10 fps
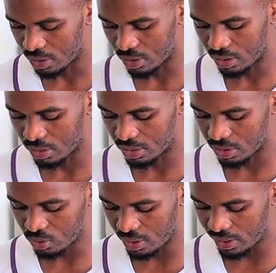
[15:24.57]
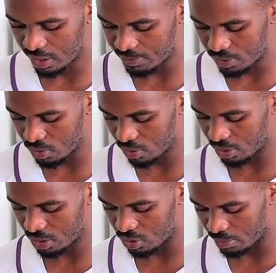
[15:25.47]
this one helps you
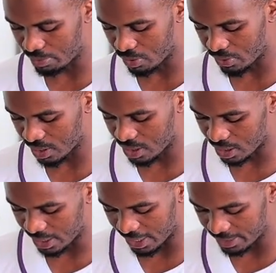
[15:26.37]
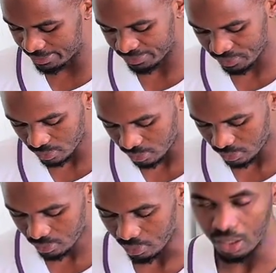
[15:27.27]
in your brewing game.
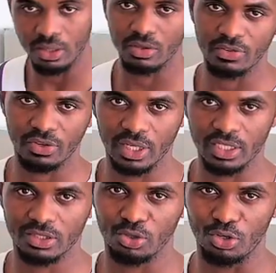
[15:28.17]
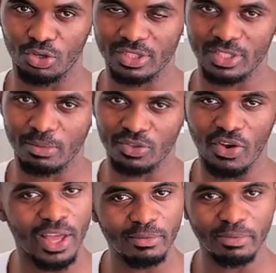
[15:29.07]
Don't forget to
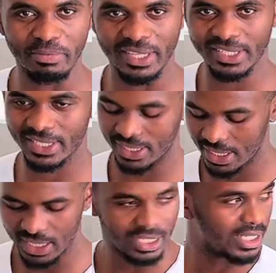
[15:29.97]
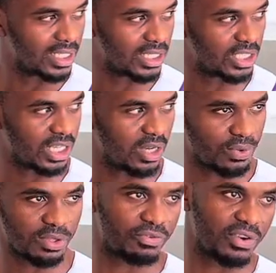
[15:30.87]
subscribe, please. Share with
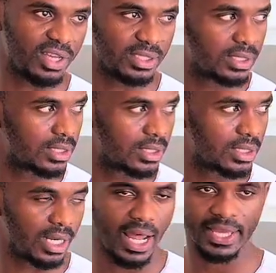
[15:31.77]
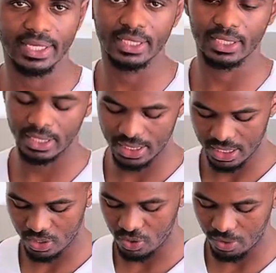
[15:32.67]
a friend, like,
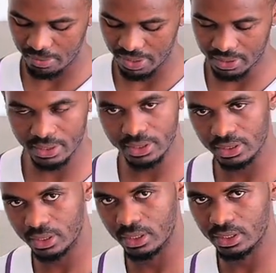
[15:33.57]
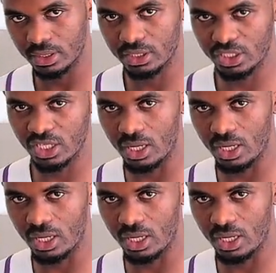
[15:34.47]
comment. Ciao.